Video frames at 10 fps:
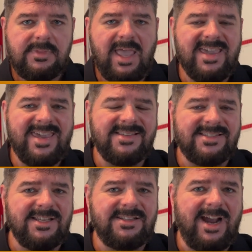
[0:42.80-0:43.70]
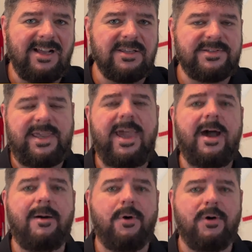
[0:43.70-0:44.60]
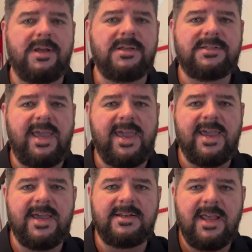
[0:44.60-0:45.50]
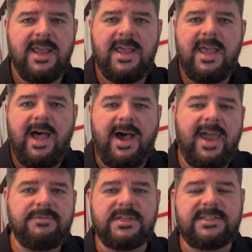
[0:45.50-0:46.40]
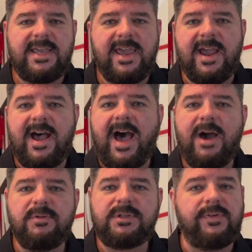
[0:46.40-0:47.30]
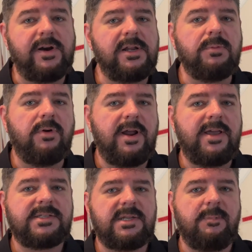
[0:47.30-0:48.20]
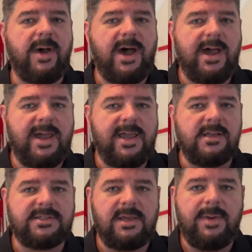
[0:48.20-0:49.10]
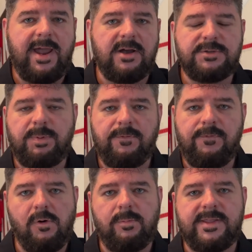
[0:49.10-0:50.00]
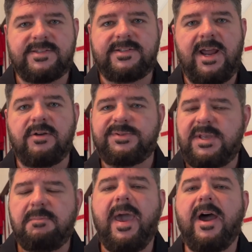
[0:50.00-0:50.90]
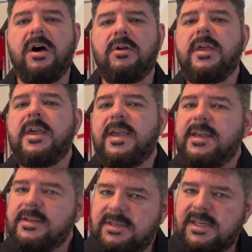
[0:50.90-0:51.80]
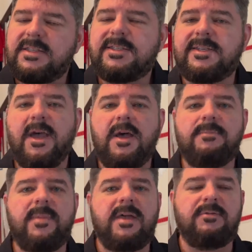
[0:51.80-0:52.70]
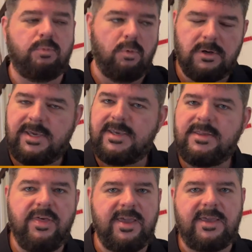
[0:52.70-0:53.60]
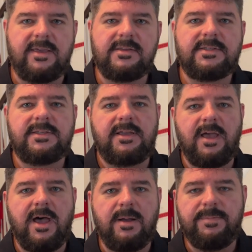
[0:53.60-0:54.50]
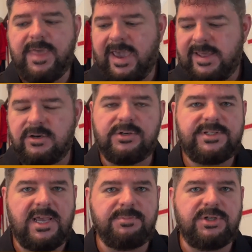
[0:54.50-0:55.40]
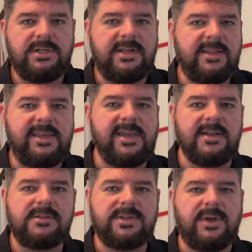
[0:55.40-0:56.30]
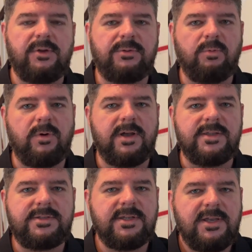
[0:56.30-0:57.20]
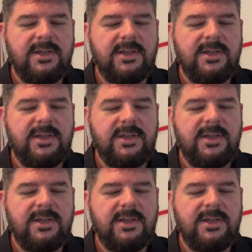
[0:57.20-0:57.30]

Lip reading: against the Dallas Cowboys, and I have to say I was very impressed by Sam Howell's performance. Now, Sam Howell did some rookie things. That interception in the end zone was